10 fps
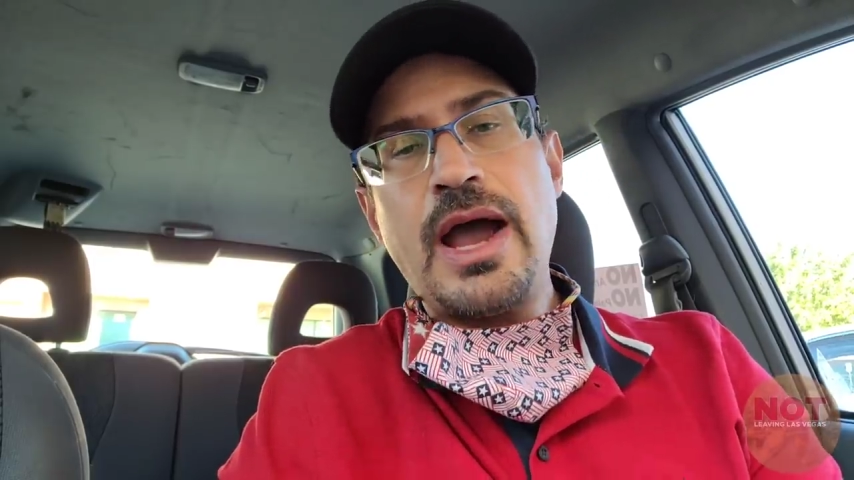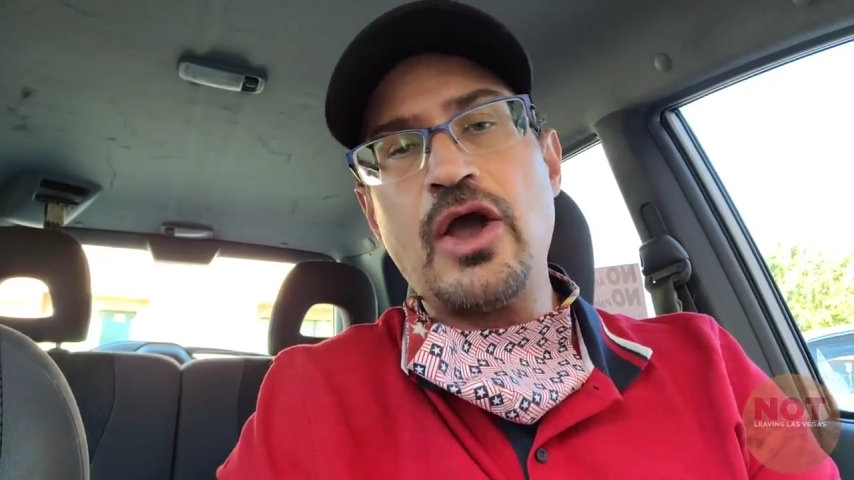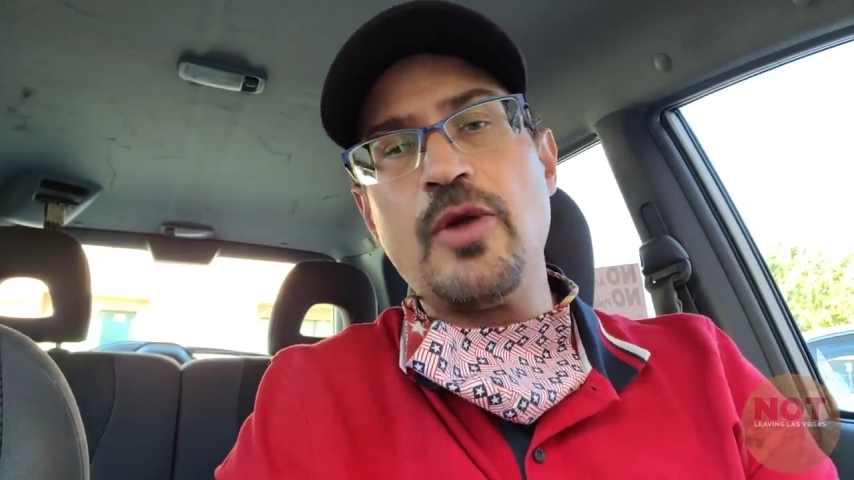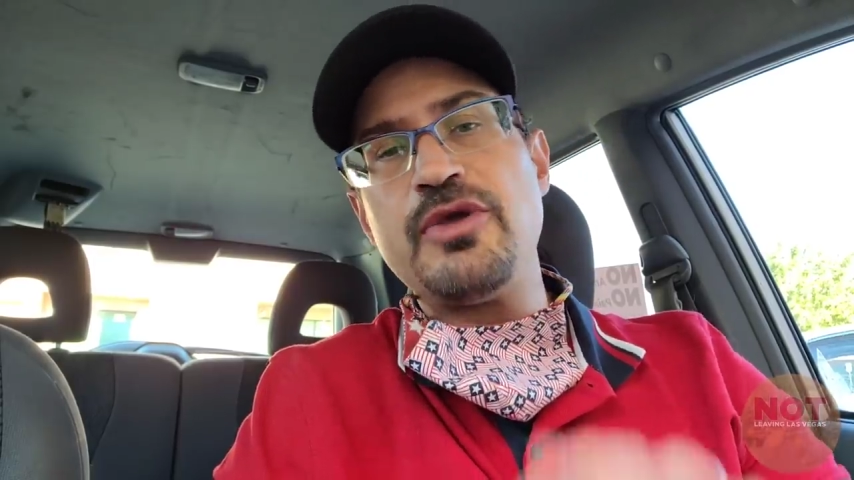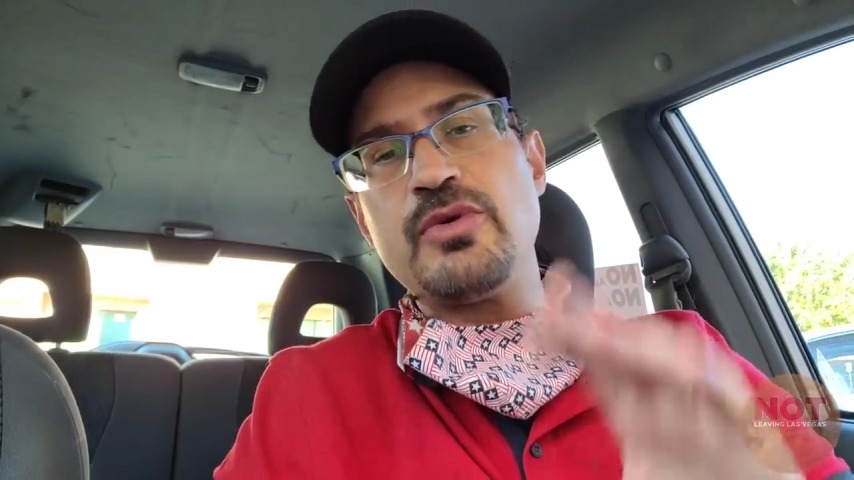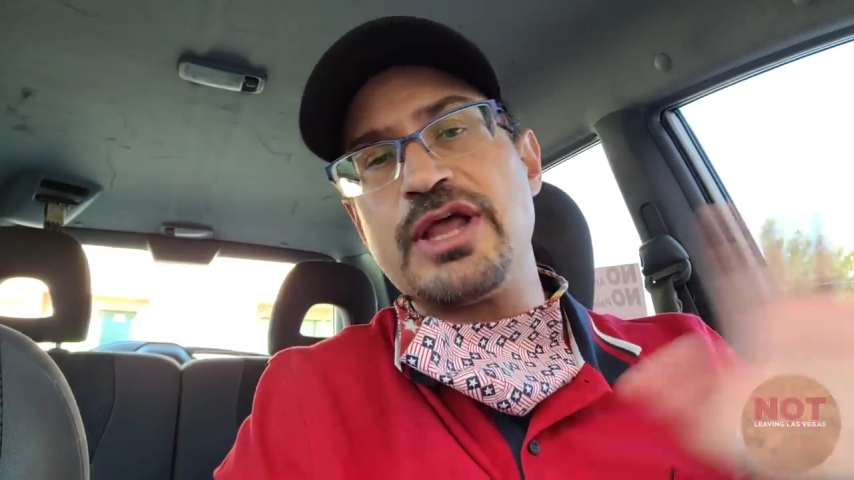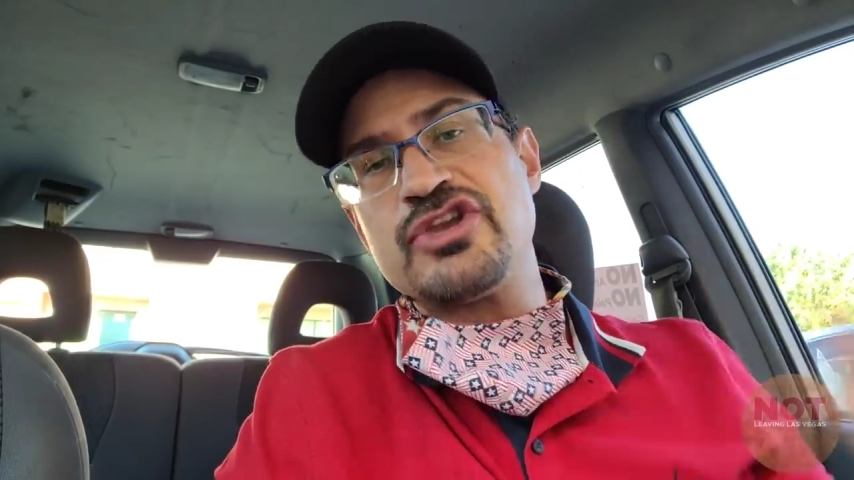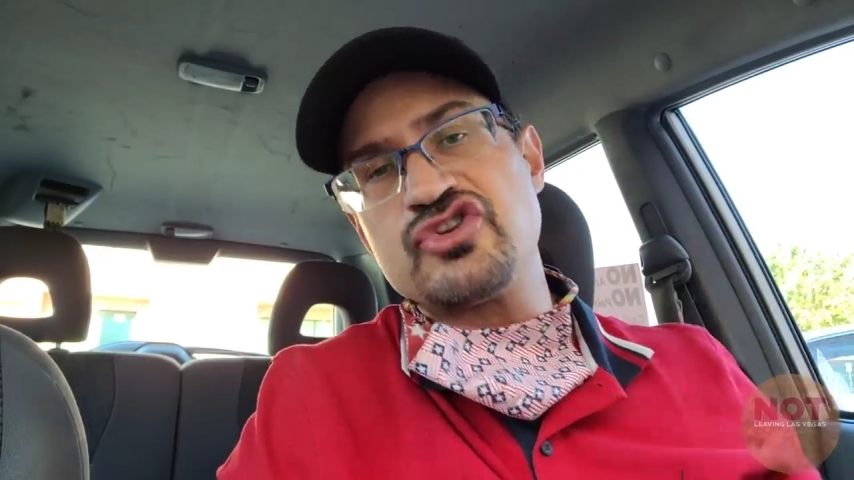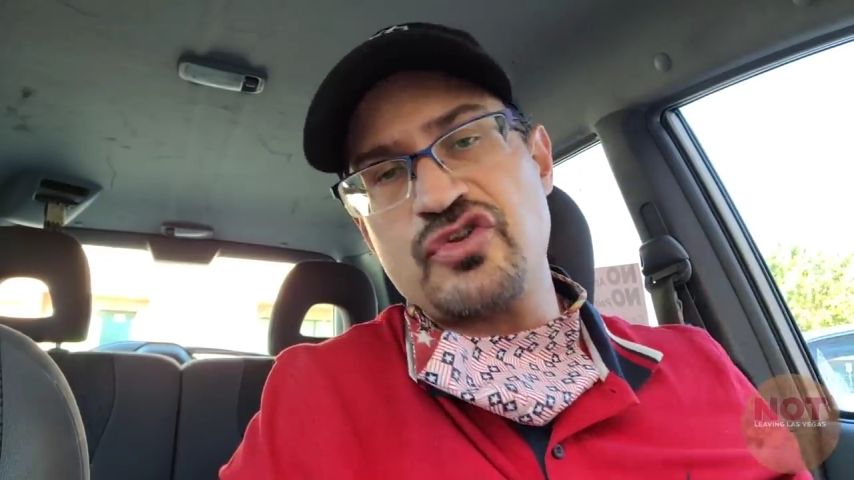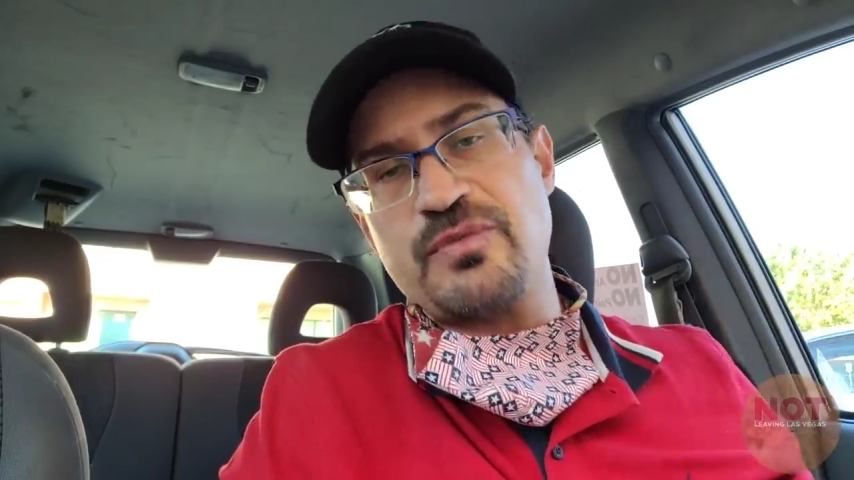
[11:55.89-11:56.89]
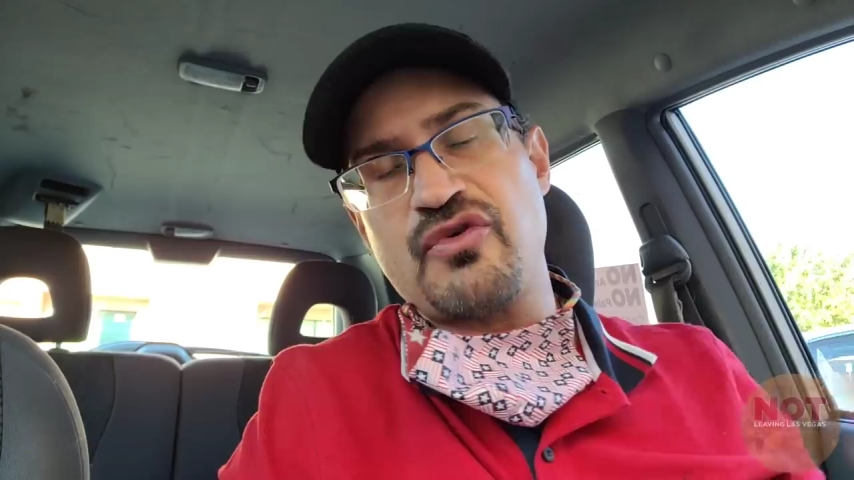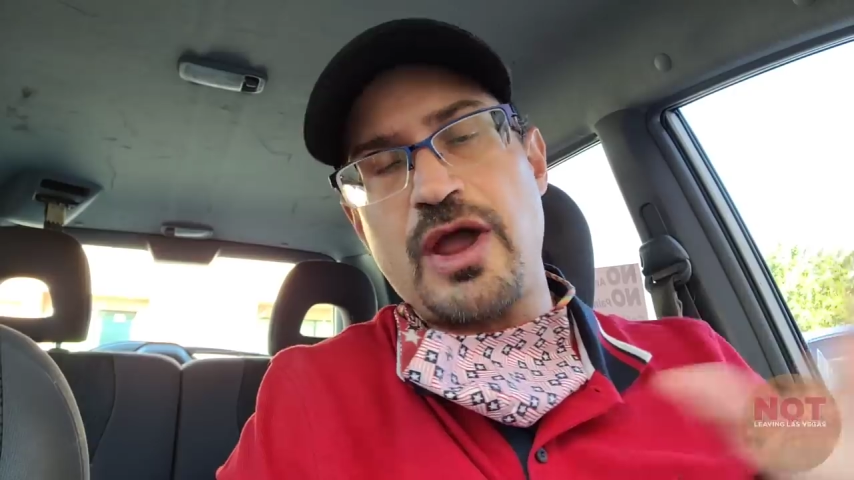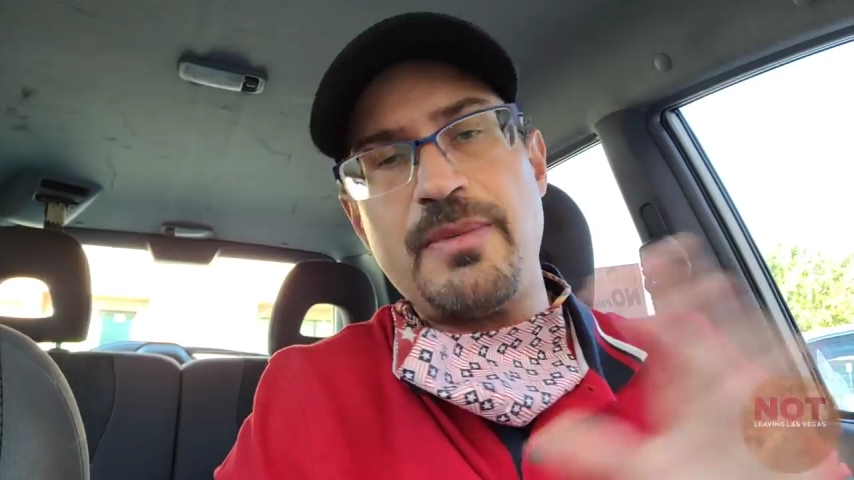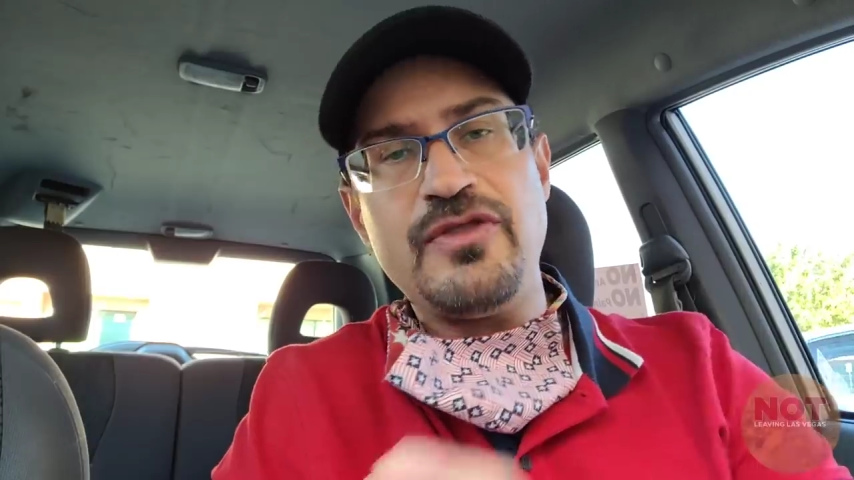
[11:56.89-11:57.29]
I hope you would like, share, subscribe,